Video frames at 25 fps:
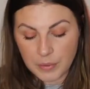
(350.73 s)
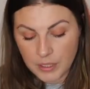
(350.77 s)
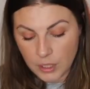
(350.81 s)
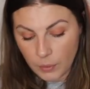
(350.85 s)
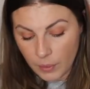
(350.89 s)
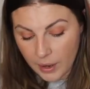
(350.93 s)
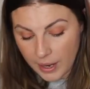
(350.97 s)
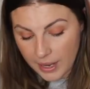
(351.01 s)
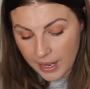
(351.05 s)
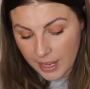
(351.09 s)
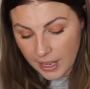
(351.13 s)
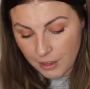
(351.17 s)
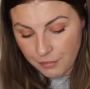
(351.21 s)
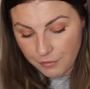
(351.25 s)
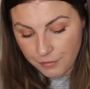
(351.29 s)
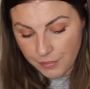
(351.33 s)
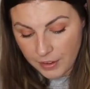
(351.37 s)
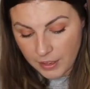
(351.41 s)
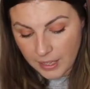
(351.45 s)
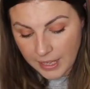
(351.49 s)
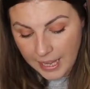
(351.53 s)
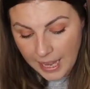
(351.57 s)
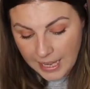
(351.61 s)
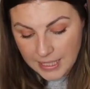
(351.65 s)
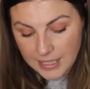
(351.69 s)
So if
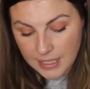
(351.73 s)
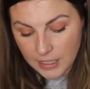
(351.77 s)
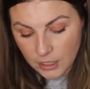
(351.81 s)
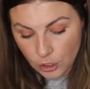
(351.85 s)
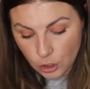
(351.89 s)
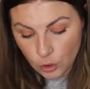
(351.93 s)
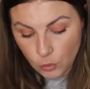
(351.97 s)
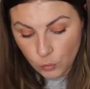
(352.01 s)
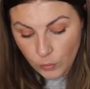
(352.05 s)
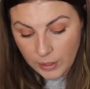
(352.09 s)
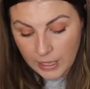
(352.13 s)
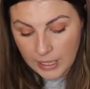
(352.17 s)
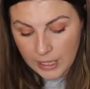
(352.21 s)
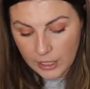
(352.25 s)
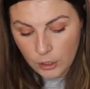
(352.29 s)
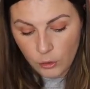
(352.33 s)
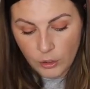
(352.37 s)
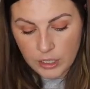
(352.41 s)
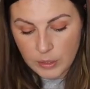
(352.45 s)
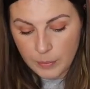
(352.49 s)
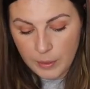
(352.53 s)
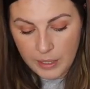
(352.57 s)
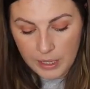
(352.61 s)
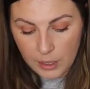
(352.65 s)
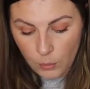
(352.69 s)
in case it just really
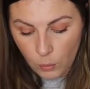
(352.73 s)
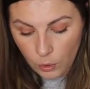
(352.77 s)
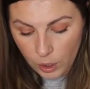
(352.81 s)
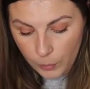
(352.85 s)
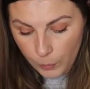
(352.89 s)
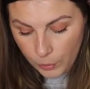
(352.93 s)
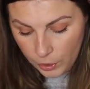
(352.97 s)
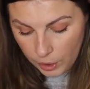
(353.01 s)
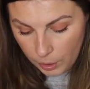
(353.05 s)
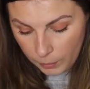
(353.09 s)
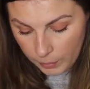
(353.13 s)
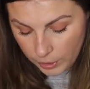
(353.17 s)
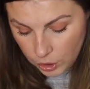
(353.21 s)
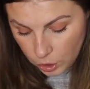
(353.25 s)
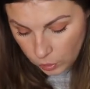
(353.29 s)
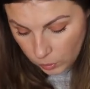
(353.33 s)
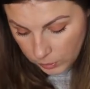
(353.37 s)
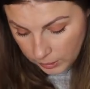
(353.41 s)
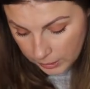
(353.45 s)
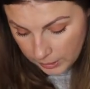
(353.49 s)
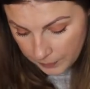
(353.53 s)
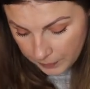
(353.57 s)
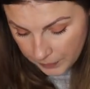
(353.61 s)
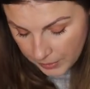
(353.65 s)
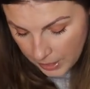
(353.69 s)
annoys me and I want to put it on my
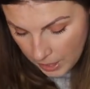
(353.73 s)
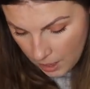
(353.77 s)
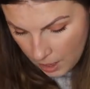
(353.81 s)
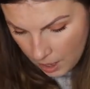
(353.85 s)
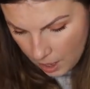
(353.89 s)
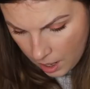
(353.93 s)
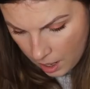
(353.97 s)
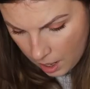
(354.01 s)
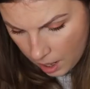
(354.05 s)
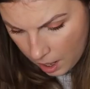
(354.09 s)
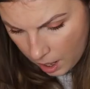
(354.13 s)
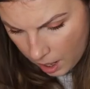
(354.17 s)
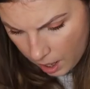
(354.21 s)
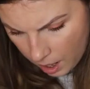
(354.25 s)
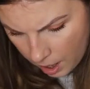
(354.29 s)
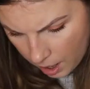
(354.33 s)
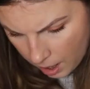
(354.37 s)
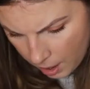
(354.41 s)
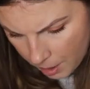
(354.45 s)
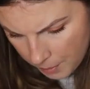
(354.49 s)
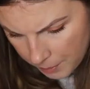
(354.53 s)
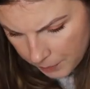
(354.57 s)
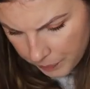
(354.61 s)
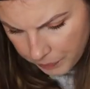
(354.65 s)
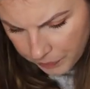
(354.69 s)
shoulder.
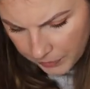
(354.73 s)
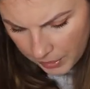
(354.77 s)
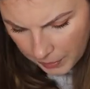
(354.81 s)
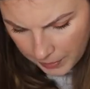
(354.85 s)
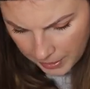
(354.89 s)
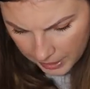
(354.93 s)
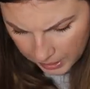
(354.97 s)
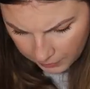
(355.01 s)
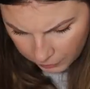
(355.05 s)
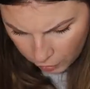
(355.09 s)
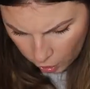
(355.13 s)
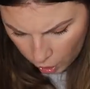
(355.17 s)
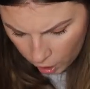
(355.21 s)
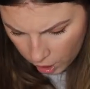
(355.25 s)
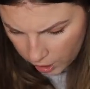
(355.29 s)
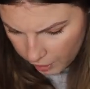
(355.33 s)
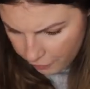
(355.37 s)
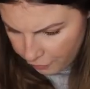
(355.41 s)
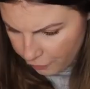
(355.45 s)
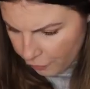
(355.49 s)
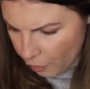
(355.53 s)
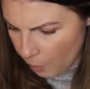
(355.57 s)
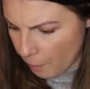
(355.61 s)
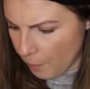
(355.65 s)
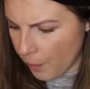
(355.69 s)
And then I've got a
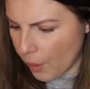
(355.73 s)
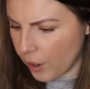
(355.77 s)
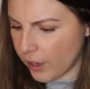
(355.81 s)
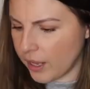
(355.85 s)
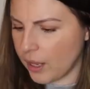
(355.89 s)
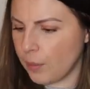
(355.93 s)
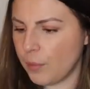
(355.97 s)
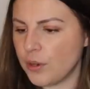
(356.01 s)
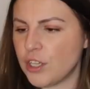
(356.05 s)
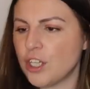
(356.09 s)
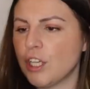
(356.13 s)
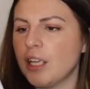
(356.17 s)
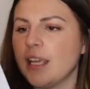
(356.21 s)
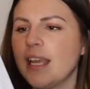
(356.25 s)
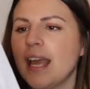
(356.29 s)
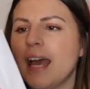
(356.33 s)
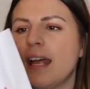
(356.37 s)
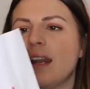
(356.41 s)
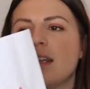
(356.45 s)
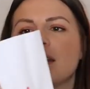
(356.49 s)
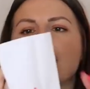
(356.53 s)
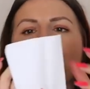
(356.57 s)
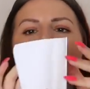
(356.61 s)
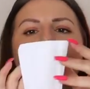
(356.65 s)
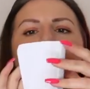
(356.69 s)
front pocket, which
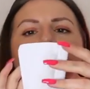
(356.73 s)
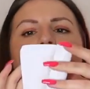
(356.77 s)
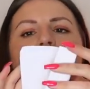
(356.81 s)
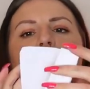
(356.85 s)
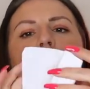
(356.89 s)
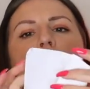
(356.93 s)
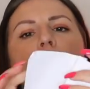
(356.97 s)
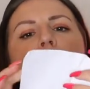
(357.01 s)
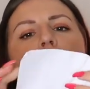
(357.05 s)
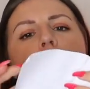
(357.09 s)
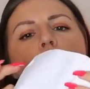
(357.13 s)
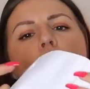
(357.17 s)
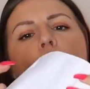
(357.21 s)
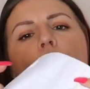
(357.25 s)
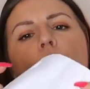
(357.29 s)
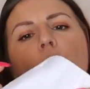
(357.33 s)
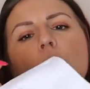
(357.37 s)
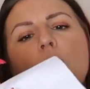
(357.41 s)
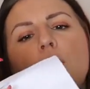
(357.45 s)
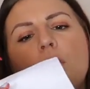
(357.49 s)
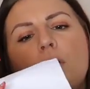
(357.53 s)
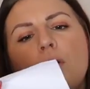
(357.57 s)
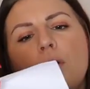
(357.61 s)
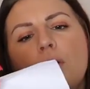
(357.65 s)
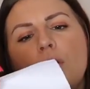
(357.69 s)
again has got some more
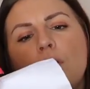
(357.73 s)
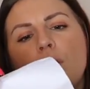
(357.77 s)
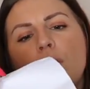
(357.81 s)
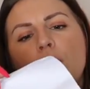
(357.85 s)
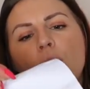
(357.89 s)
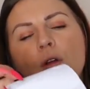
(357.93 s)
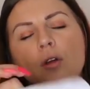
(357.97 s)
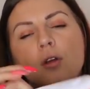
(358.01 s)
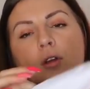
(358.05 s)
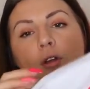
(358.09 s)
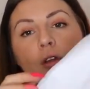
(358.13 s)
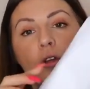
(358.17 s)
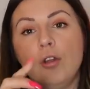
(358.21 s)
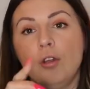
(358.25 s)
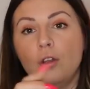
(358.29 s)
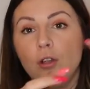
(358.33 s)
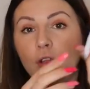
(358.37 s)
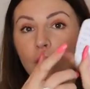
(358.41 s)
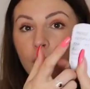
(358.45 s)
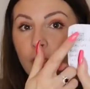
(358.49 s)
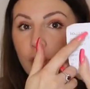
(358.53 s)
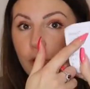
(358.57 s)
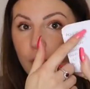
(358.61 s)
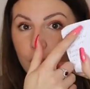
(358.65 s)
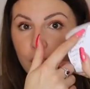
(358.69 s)

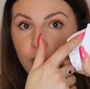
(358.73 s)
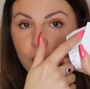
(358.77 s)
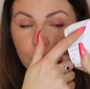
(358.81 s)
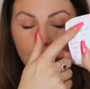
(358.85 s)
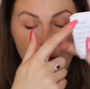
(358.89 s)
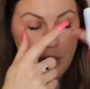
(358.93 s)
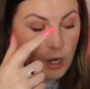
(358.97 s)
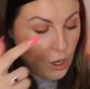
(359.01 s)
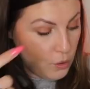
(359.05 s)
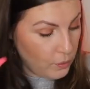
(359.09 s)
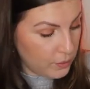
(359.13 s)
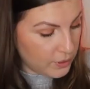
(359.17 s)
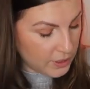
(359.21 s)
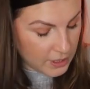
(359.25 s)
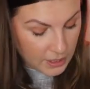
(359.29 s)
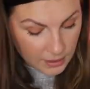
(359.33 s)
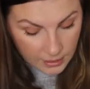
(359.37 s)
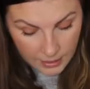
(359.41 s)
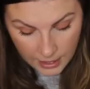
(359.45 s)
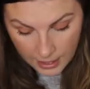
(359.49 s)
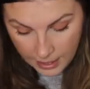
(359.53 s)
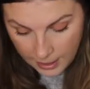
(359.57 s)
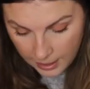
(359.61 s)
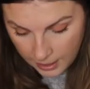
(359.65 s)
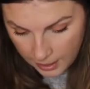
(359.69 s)
YouTube notes in
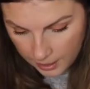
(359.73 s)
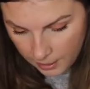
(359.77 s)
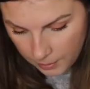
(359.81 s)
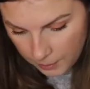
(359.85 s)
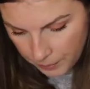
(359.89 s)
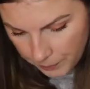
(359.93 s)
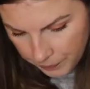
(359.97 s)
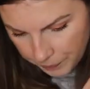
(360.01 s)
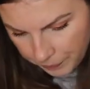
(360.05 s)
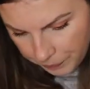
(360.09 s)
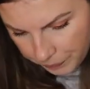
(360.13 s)
there.